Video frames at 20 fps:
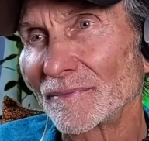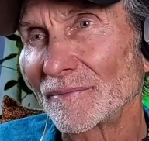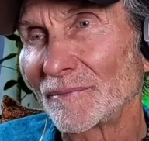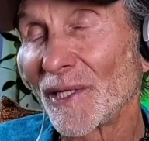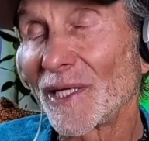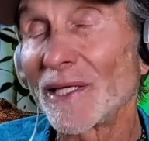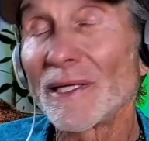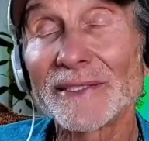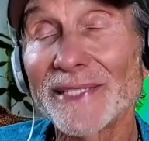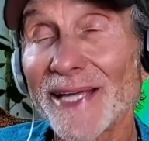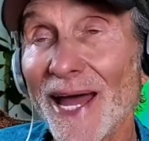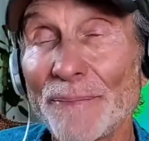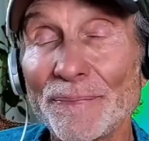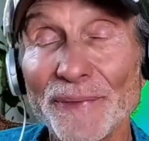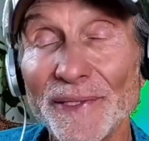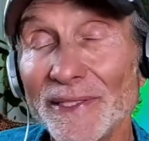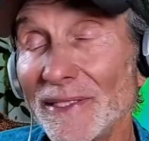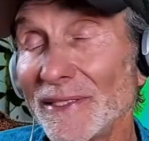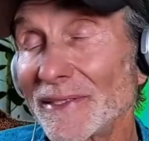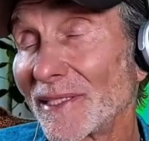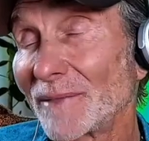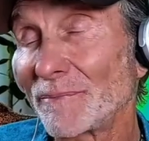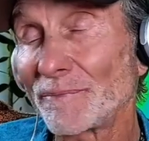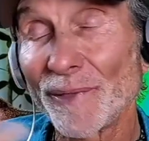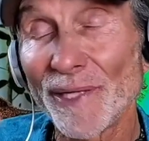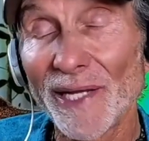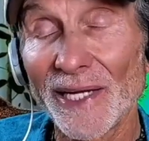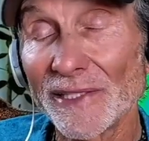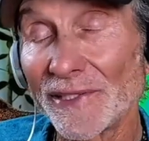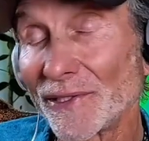Because happiness and
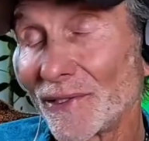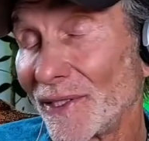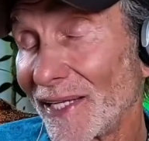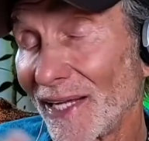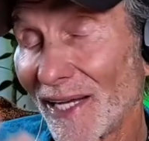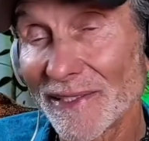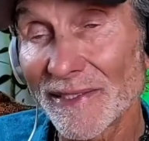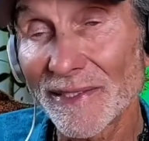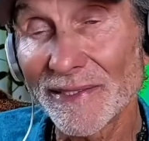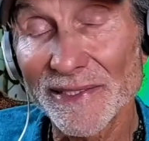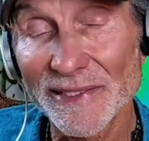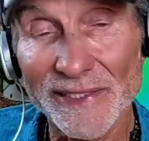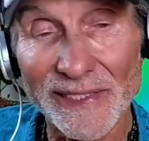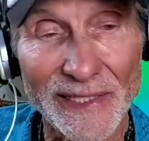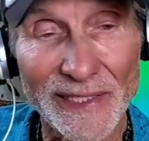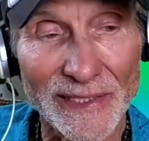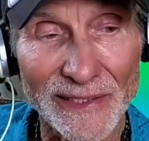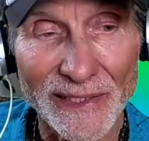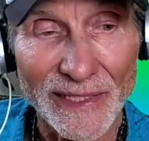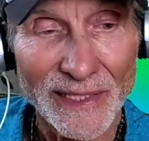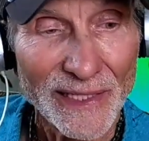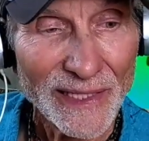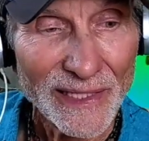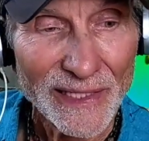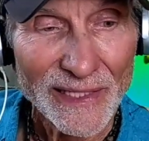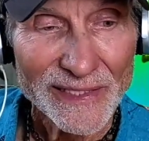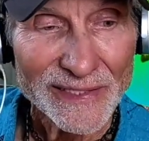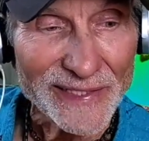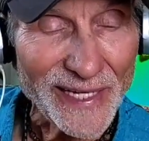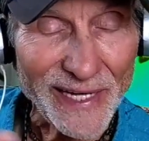pleasure and ecstasy and
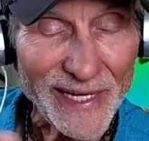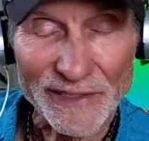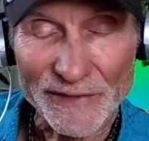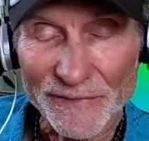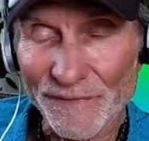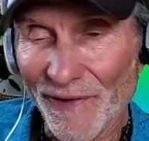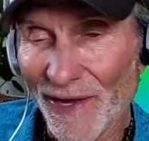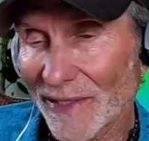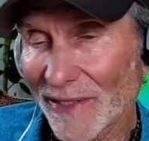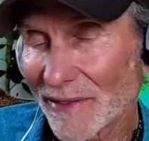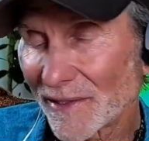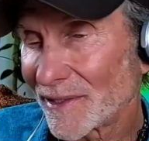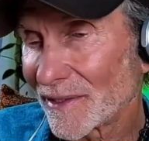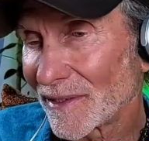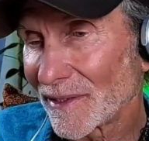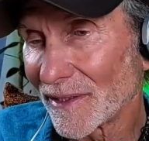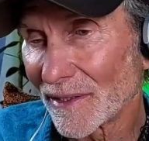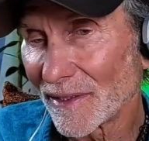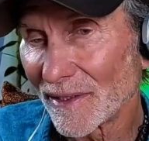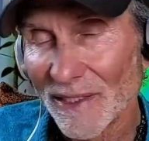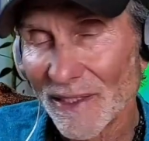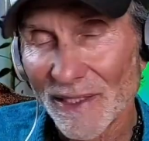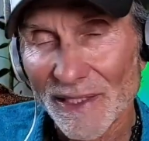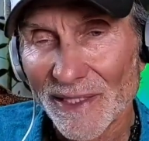satisfaction and